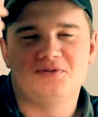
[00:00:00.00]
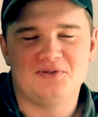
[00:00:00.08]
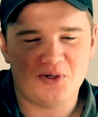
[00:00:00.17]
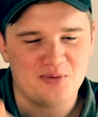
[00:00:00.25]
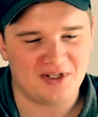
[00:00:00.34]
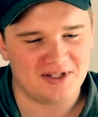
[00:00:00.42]

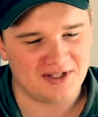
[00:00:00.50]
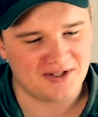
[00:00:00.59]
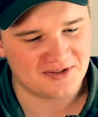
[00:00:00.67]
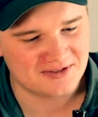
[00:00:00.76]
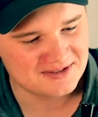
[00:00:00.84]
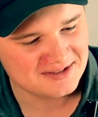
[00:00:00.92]
No big
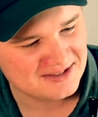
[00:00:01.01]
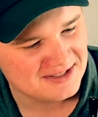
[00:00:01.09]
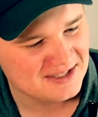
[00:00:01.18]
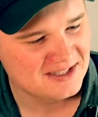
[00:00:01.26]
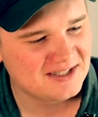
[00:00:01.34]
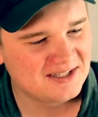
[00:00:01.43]
deal.
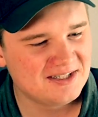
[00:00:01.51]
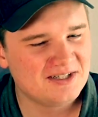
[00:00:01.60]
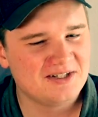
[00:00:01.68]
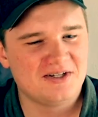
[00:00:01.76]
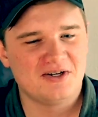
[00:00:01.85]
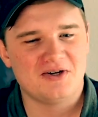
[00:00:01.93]

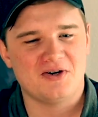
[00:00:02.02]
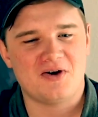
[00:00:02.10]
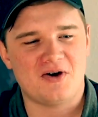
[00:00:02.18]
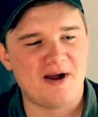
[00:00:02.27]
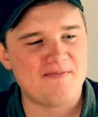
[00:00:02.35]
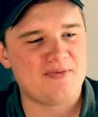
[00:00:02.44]

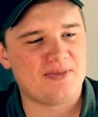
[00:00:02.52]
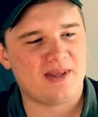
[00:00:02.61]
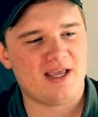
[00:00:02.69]
All right,